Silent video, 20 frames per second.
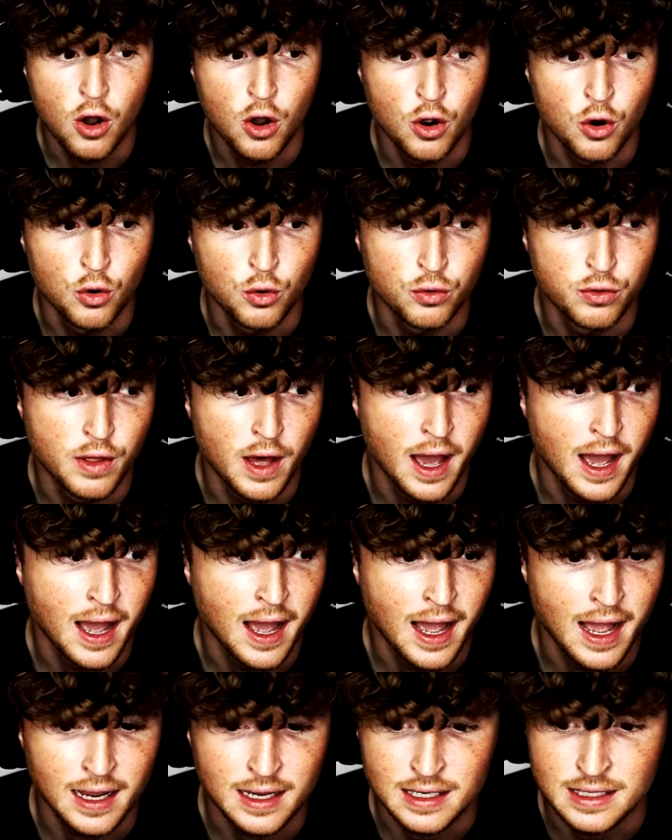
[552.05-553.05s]
Who the
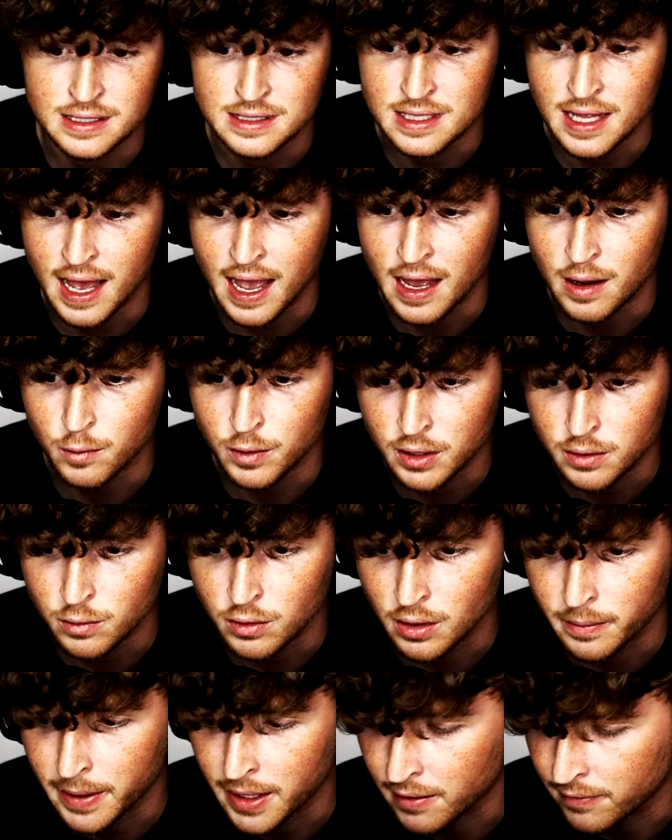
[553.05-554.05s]
heck is that? Well,
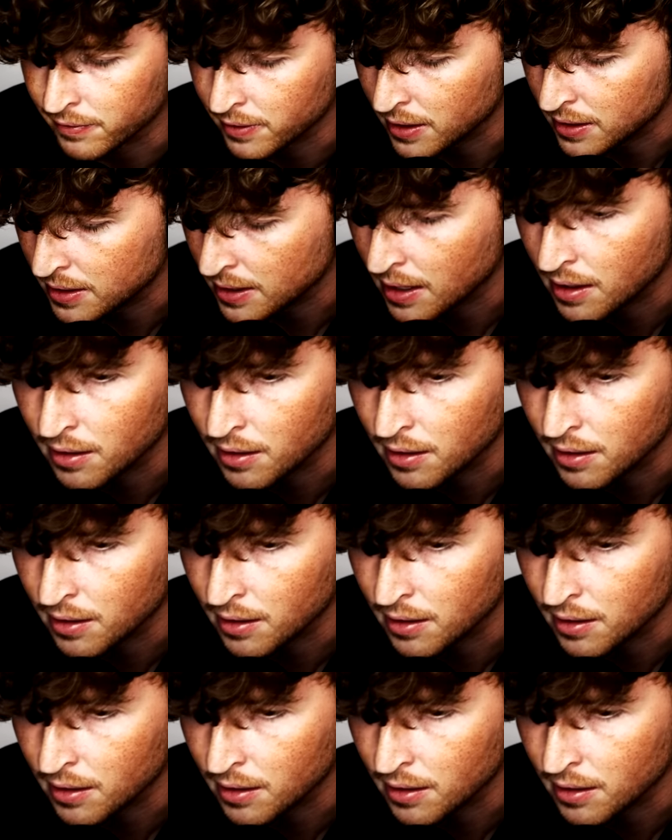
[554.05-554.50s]
we're about to find